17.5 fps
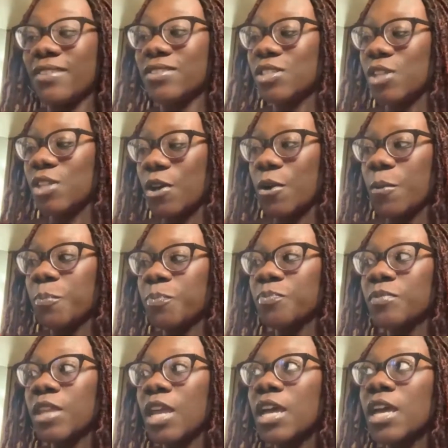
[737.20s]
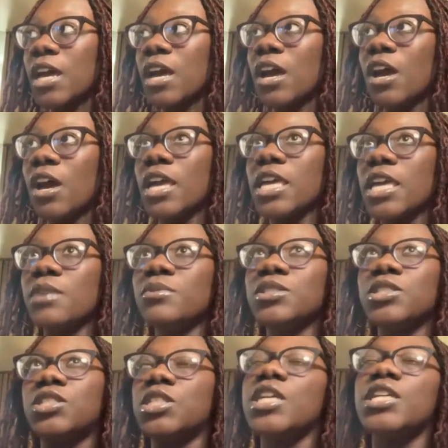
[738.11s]
So
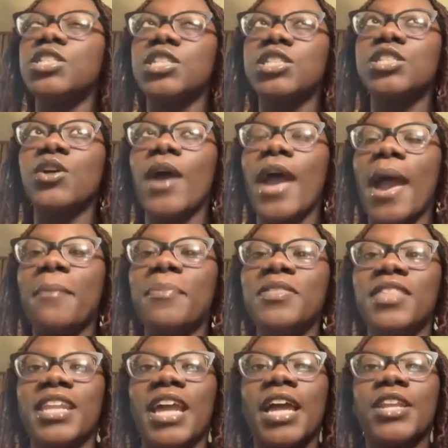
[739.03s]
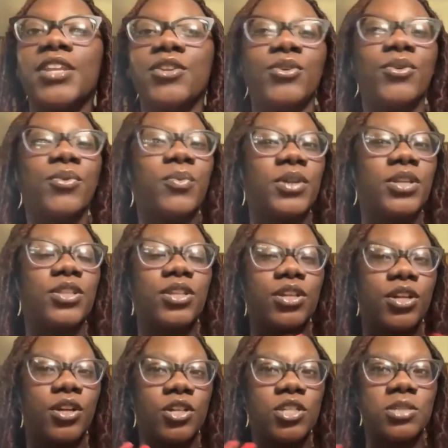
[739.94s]
it just so happened that I knew one of
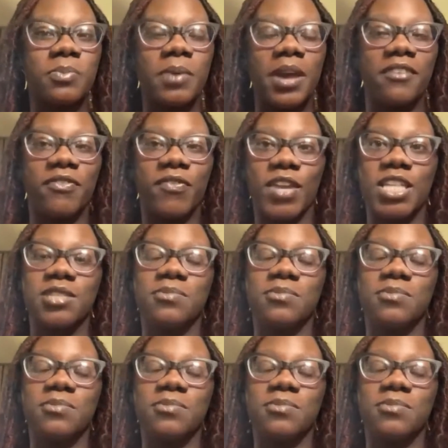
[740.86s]
the girls by face